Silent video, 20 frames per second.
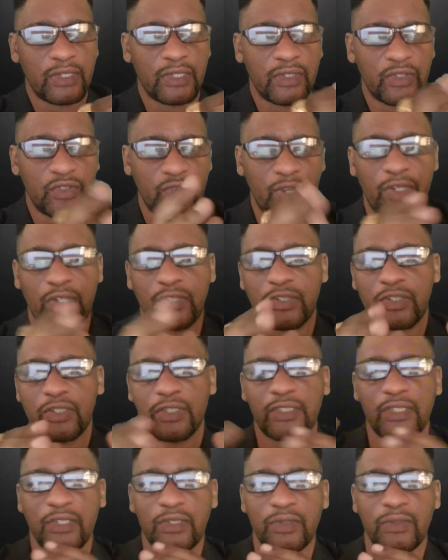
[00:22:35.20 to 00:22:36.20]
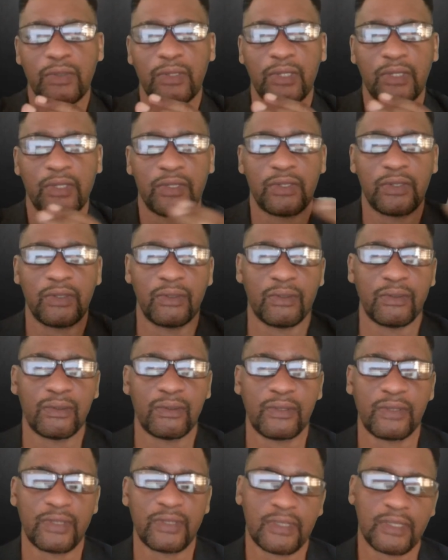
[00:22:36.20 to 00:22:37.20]
and strategies that you can
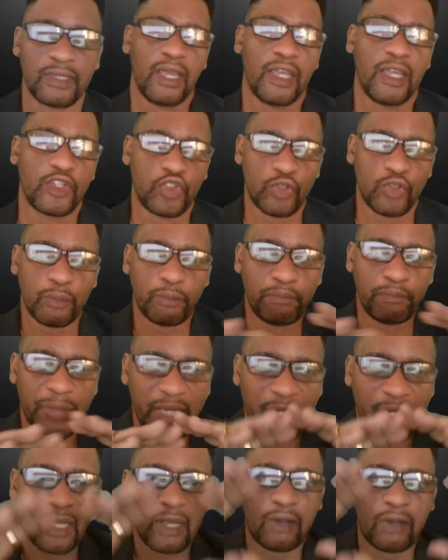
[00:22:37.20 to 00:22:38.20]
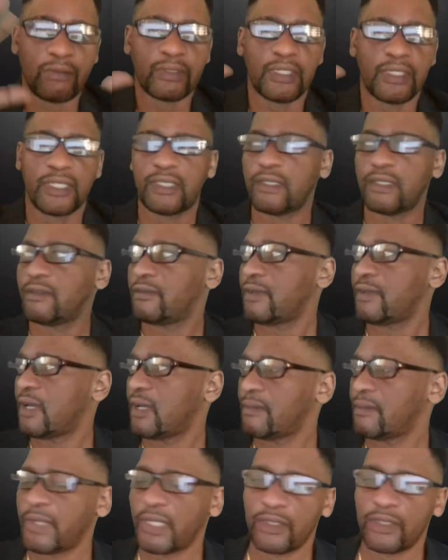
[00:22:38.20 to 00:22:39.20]
use, as you build out this
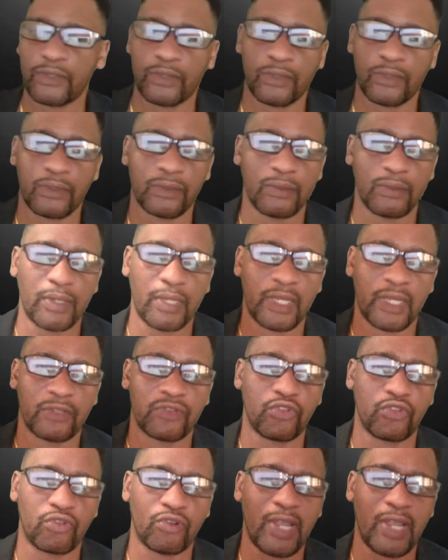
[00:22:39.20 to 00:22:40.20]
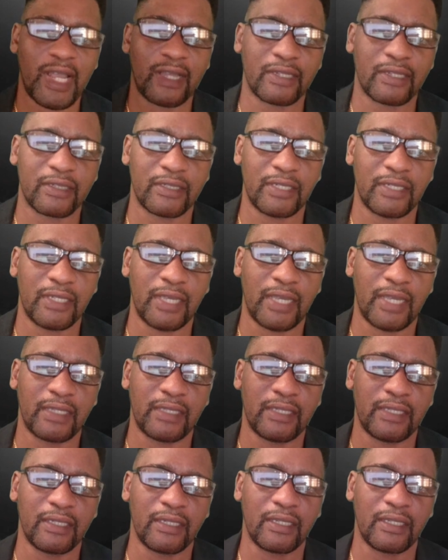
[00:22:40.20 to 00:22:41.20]
environment to attract the
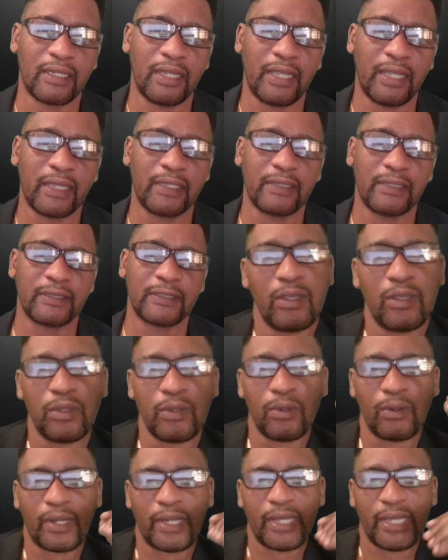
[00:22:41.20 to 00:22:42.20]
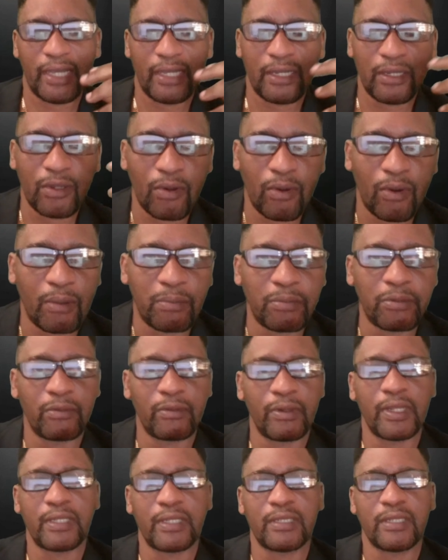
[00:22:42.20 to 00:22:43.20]
ideal client, you are
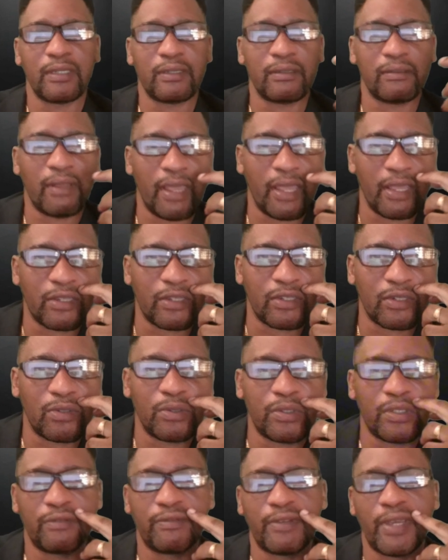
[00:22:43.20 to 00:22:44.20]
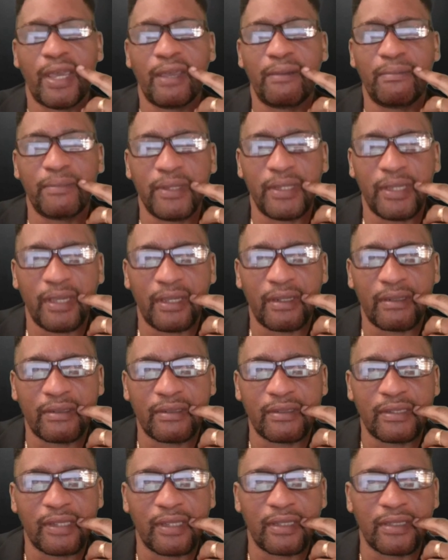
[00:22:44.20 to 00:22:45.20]
incorporating exclusive
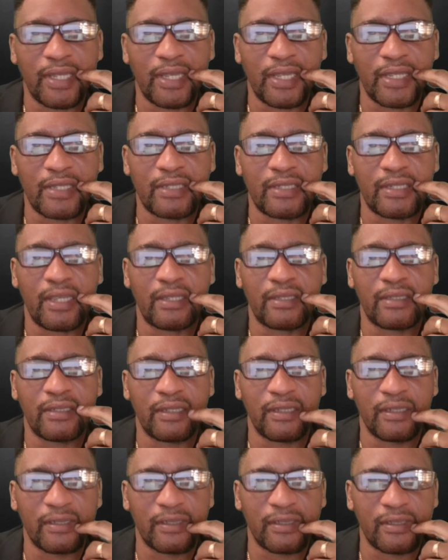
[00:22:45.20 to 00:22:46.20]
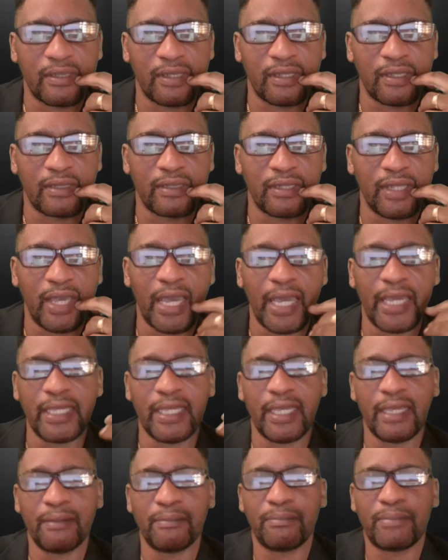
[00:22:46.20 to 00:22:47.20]
ambience and aesthetics and high
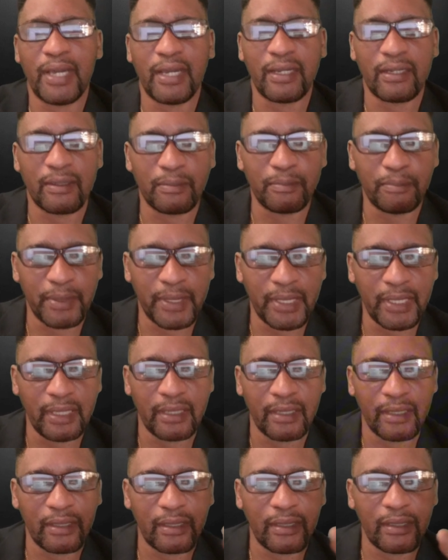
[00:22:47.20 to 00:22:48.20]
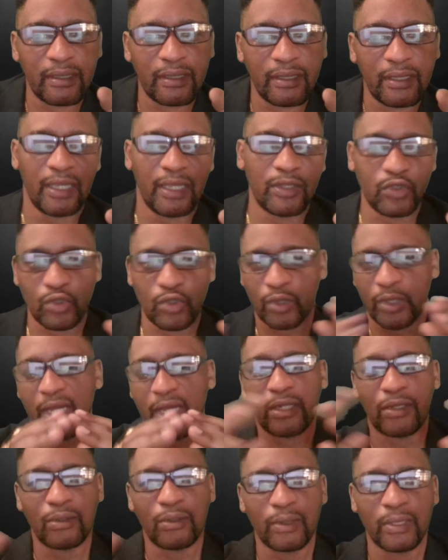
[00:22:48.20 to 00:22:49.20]
impact appeal into
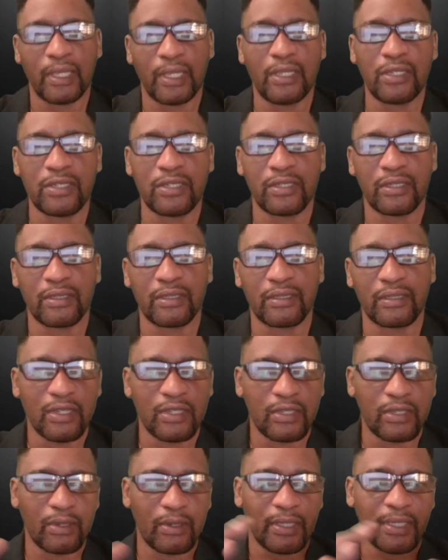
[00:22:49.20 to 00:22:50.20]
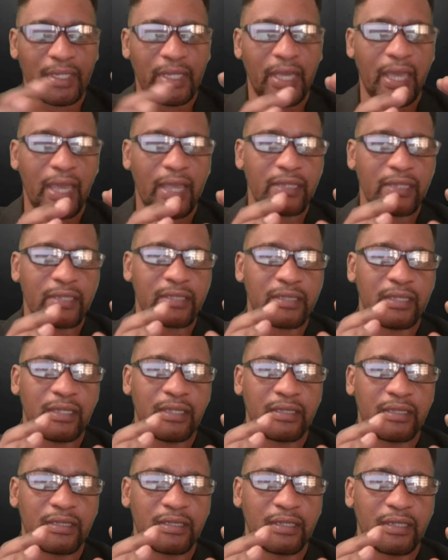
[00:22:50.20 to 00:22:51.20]
that location. So it has
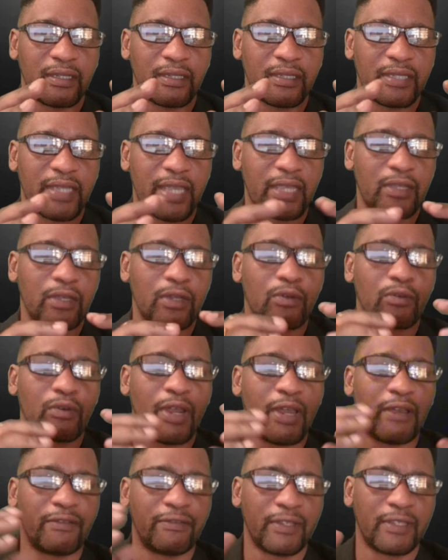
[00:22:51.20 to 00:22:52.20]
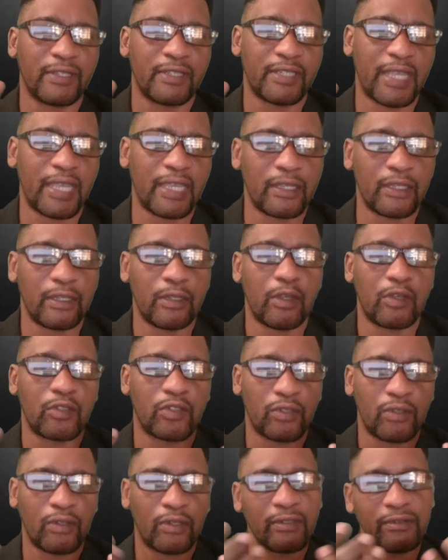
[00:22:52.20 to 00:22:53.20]
this psychographic,
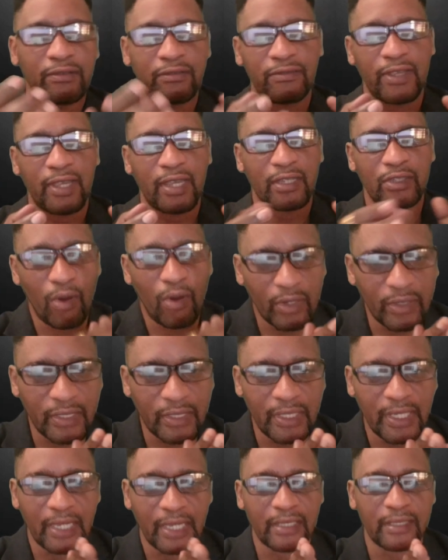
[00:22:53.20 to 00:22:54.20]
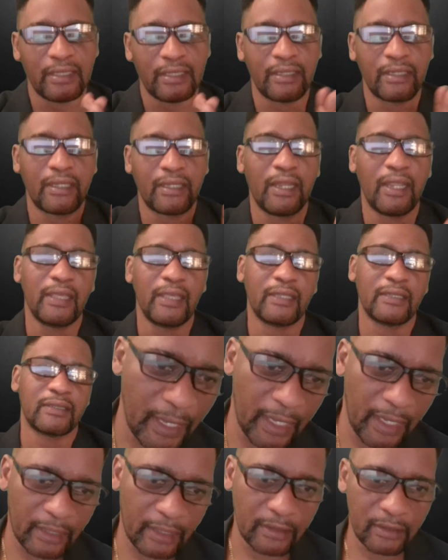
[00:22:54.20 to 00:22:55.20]
psychological effect on the ideal client.
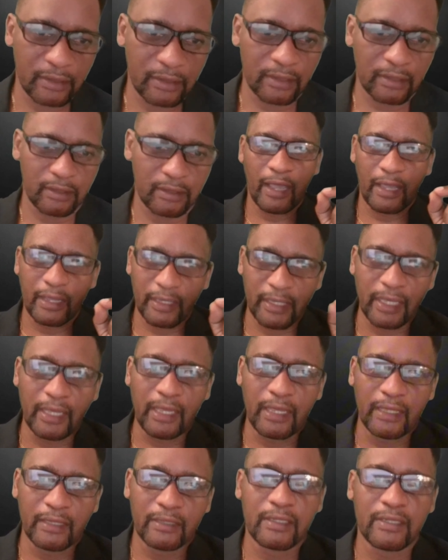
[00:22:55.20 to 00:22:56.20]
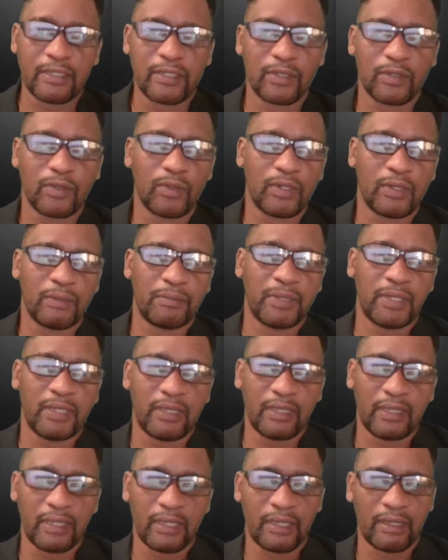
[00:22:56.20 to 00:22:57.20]
And again, this is going to
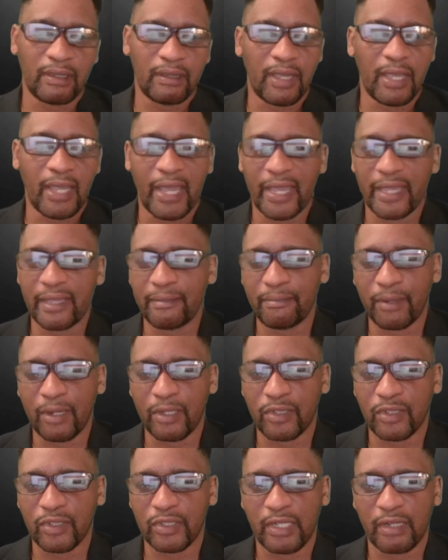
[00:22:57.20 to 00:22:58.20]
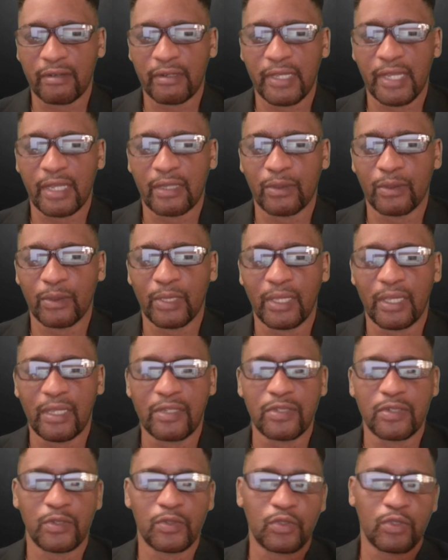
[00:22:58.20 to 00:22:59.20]
be high budgetary
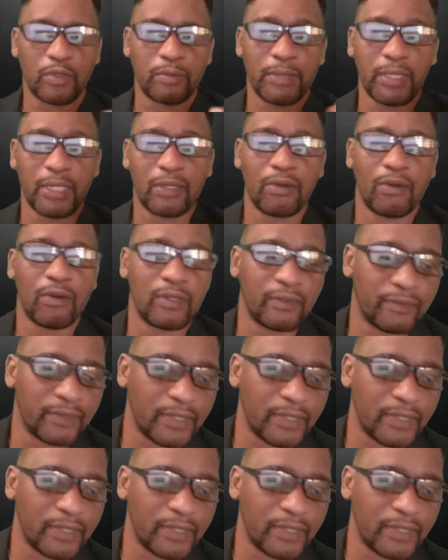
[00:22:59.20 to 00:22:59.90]
allocation to make all of